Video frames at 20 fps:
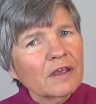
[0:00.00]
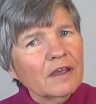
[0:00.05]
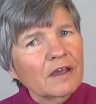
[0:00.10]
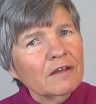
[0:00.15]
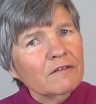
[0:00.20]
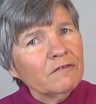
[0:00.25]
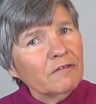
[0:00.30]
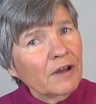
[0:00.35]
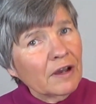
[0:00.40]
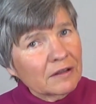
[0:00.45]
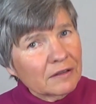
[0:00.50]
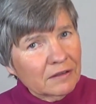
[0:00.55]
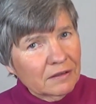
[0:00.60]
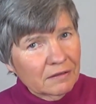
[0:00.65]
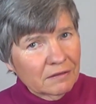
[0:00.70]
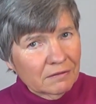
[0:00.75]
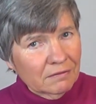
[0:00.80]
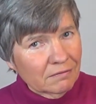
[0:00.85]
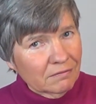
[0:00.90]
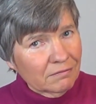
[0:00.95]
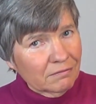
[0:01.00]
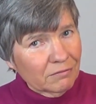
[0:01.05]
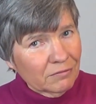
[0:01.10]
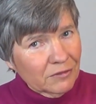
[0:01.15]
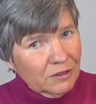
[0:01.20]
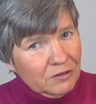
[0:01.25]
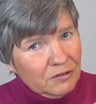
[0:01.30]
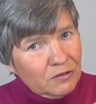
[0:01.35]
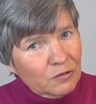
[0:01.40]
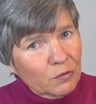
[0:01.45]
in fact,
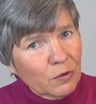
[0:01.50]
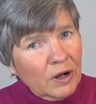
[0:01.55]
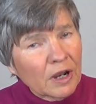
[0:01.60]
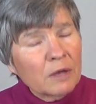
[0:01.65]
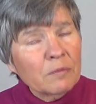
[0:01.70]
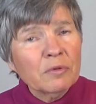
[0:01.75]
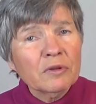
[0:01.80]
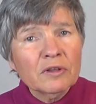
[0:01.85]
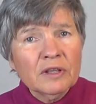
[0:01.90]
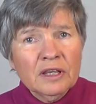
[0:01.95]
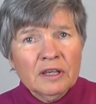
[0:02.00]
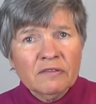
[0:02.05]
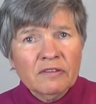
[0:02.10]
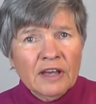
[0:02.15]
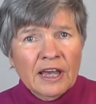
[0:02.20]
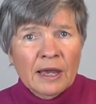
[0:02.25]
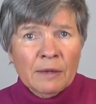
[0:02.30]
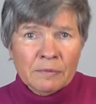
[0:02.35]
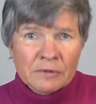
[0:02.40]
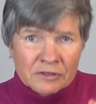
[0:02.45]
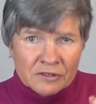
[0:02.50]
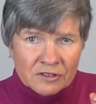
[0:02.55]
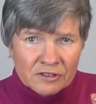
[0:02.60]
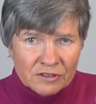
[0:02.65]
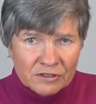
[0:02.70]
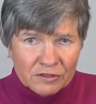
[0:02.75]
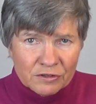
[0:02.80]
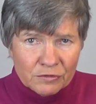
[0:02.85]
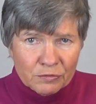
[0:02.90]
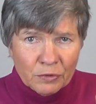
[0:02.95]
this is what I believe happens,
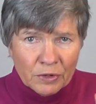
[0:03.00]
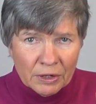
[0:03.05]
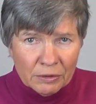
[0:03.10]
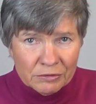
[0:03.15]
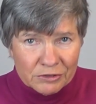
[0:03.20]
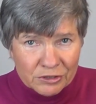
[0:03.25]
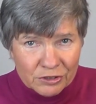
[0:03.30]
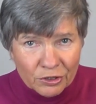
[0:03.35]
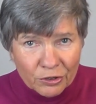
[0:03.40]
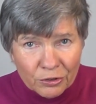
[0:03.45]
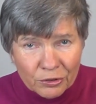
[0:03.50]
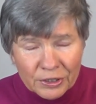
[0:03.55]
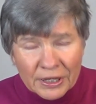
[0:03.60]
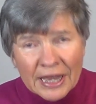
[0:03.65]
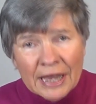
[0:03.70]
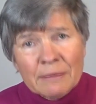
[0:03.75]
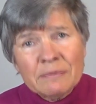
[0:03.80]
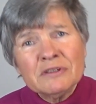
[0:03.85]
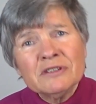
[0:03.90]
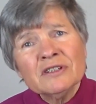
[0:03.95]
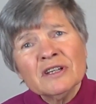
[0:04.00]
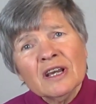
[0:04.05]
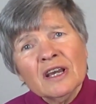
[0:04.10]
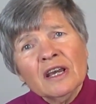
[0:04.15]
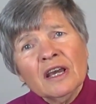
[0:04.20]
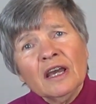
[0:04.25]
because this is what I was told happens,